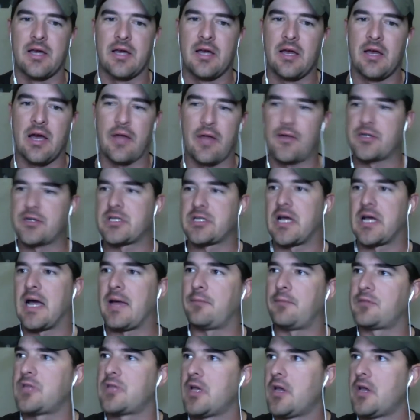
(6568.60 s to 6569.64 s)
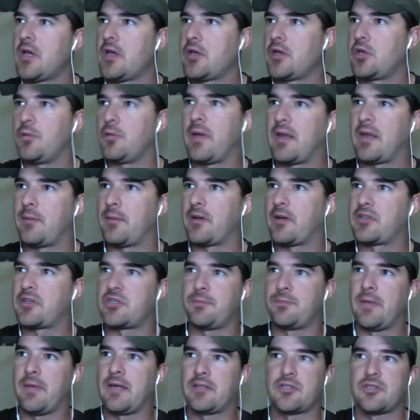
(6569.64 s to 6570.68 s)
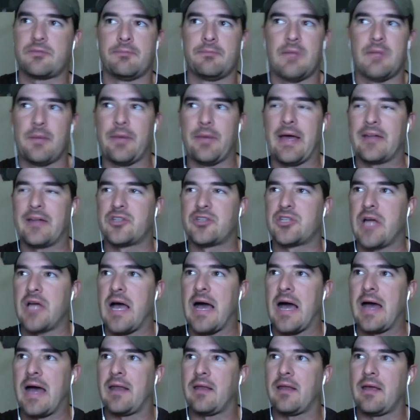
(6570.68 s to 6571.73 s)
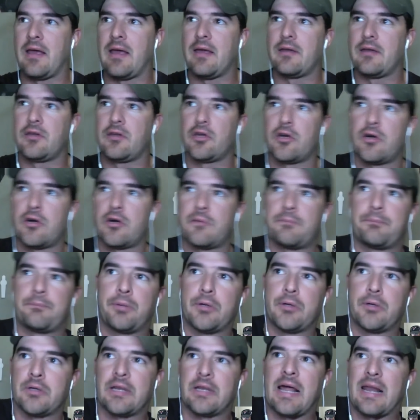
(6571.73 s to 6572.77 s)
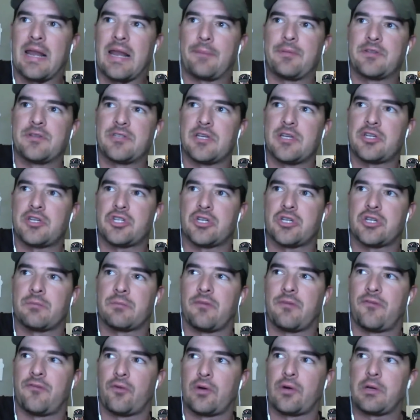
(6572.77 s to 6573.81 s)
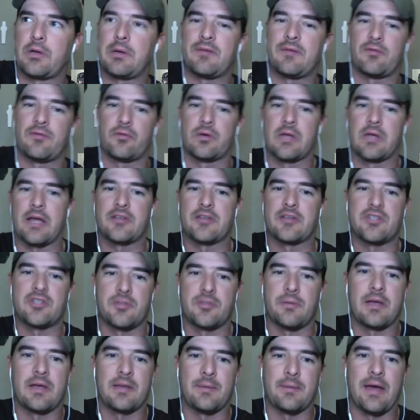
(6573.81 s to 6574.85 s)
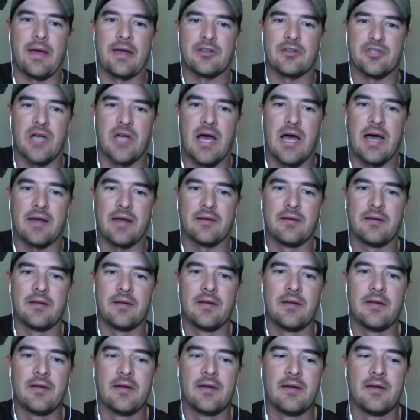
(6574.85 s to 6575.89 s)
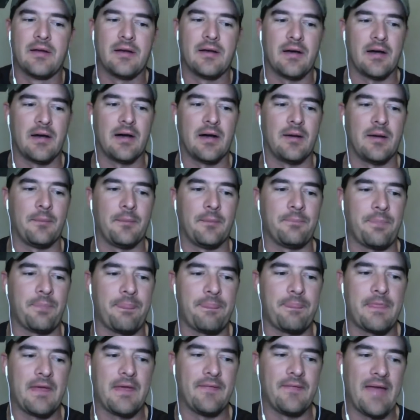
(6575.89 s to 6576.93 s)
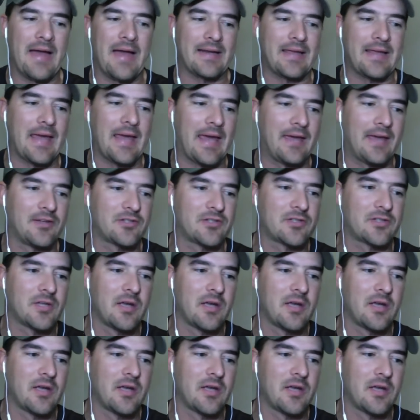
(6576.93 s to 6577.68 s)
other times you made a made a bad shot and you're pulling out of position before you even realize you made a bad shot um, in that case